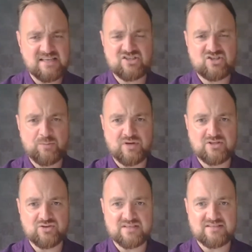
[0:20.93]
It's super
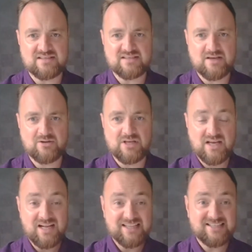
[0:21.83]
interesting. So
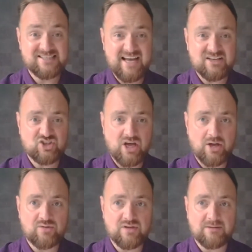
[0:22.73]
the stats
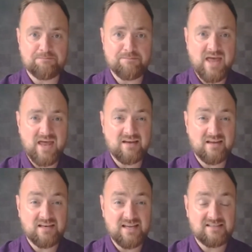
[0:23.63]
show that
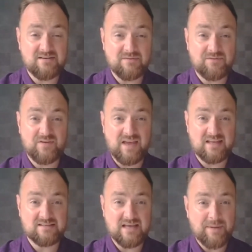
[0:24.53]
men need to
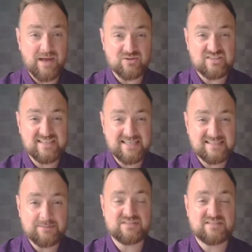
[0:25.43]
fit about
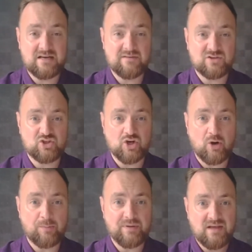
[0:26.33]
60% of a
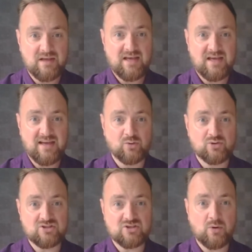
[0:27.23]
job in
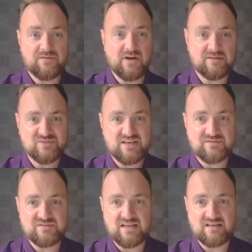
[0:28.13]
order to qualify
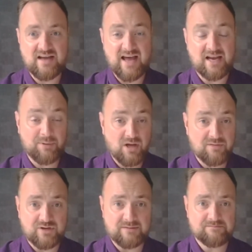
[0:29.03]
themselves in and
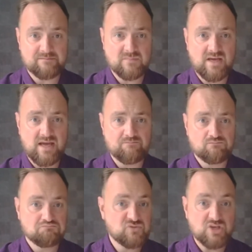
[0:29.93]
apply for it. Okay.
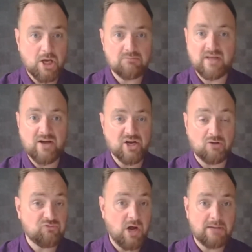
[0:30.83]
So they kind of
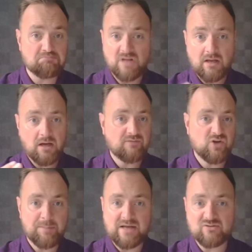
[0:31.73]
go, right, I've
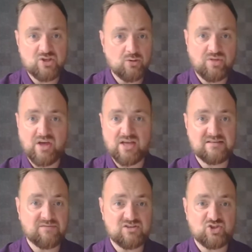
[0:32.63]
got about 2/3
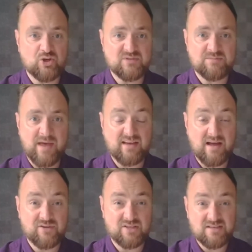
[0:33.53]
of this job spec
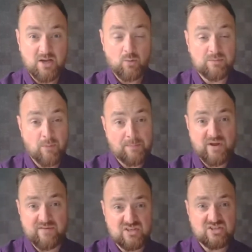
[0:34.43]
covered with my
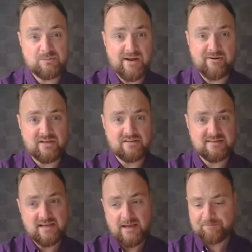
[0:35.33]
previous
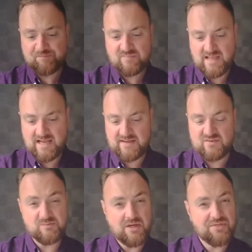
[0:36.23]
experience. That
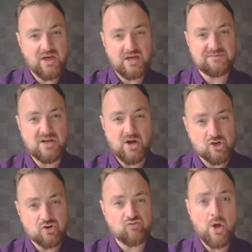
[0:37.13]
leaves me 1/3 for kind
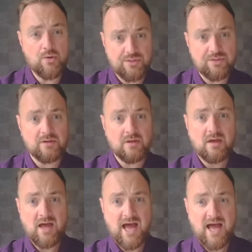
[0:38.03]
of growth,
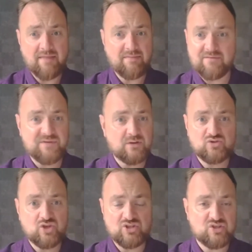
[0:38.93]
and that feels
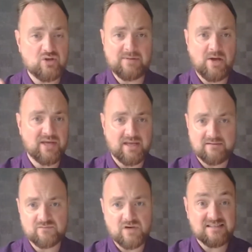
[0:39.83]
good. So I'm going in,
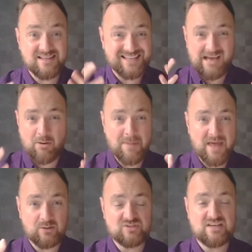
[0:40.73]
right? That's how
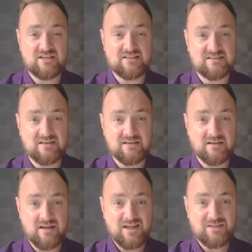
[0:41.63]
men will tend
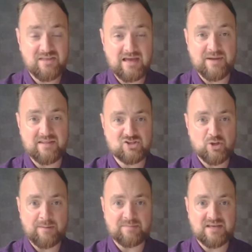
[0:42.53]
to think about their
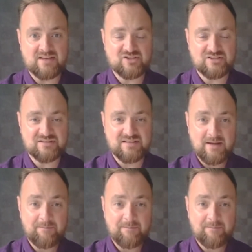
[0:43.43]
job applications.